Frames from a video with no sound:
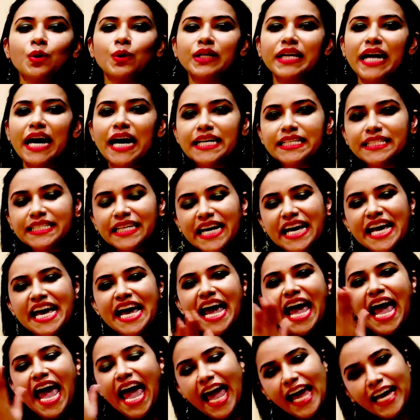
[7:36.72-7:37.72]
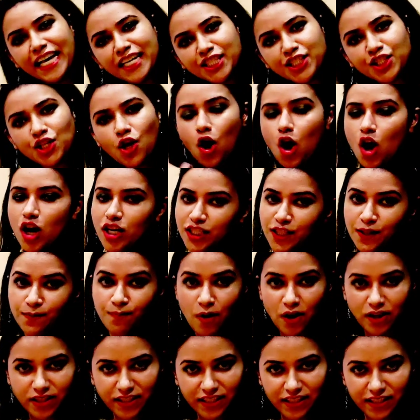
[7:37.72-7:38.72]
known as
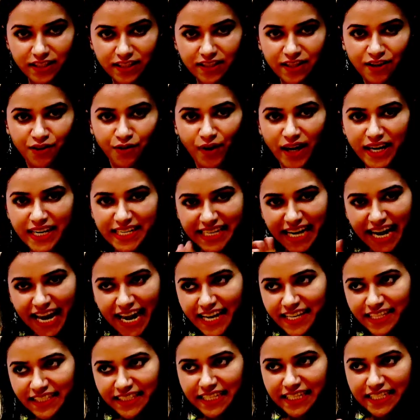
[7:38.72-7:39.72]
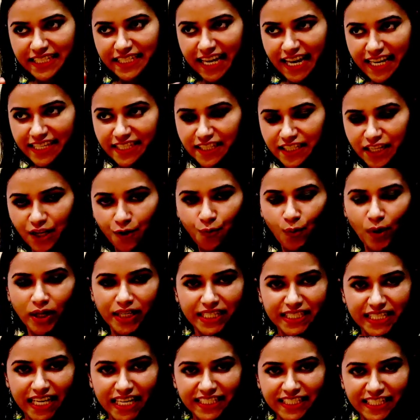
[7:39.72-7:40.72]
exosmosis, right? X is exiting. What
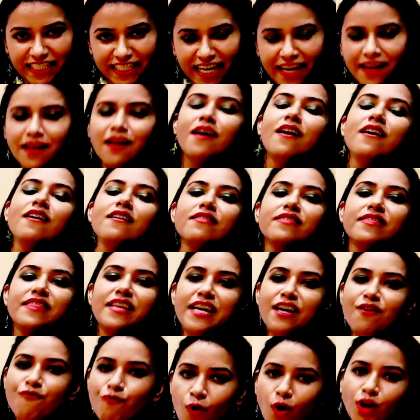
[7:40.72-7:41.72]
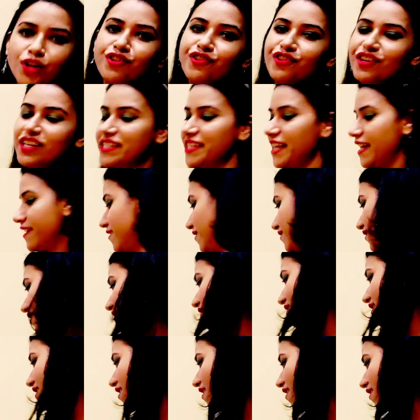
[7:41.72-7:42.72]
is exiting? The water is
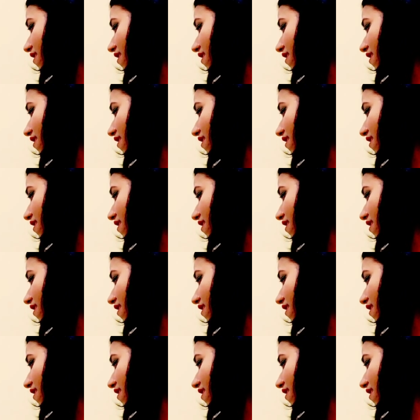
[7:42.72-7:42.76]
exiting the